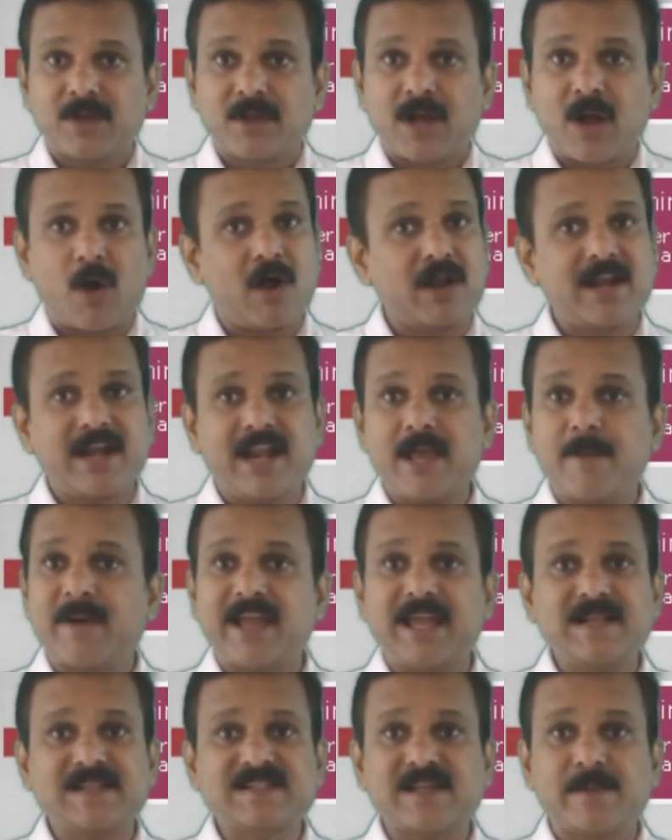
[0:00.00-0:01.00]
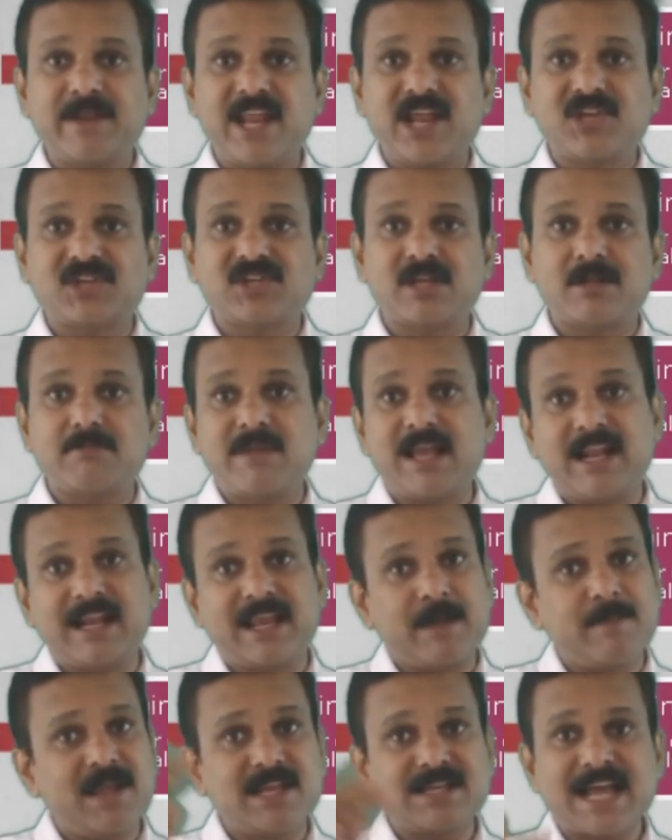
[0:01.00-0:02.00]
Already by insemination, male
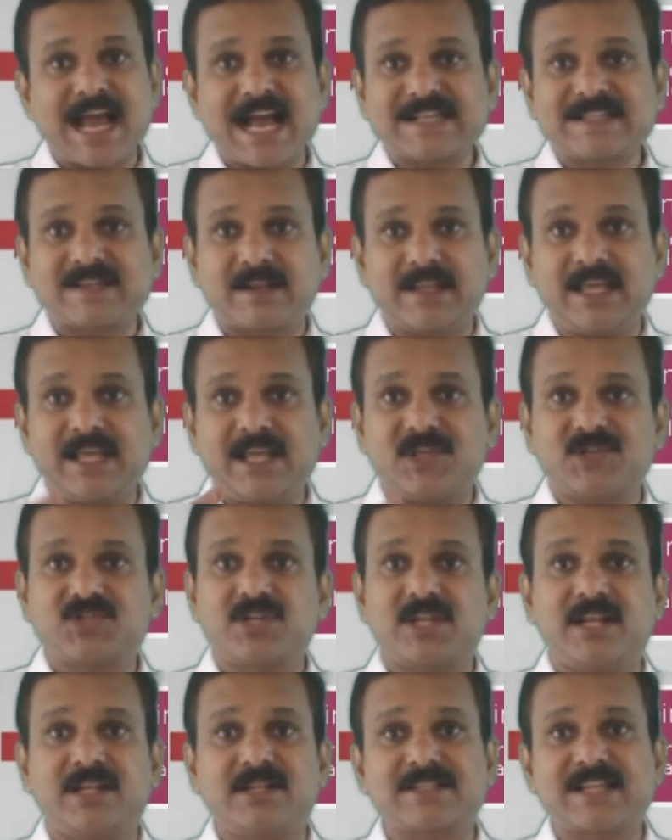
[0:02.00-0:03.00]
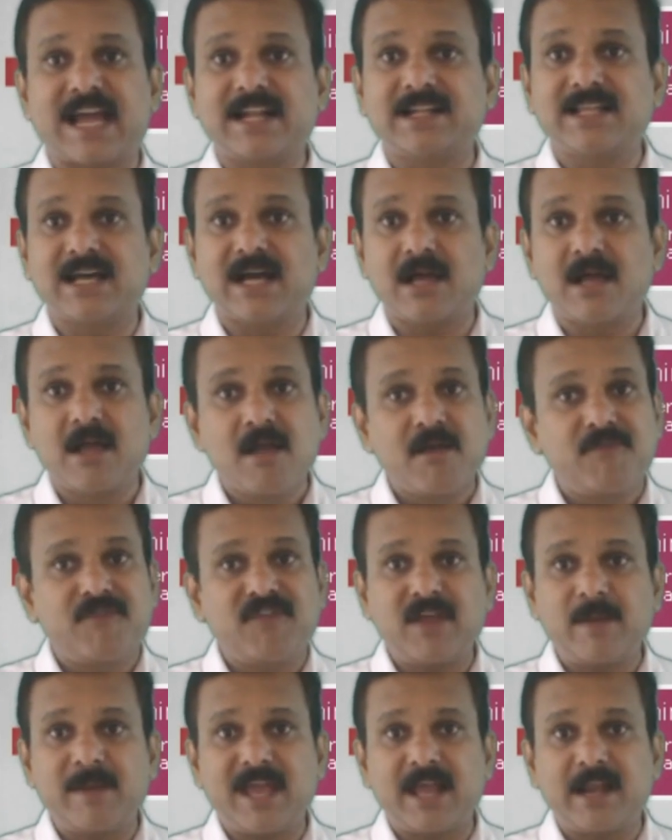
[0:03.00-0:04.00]
gamete has reached inside the
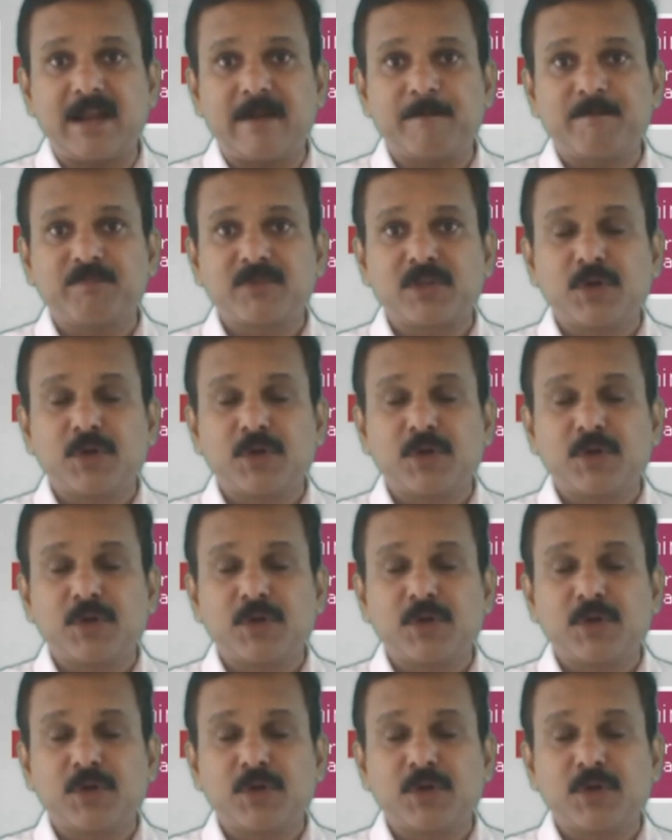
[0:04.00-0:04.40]
female.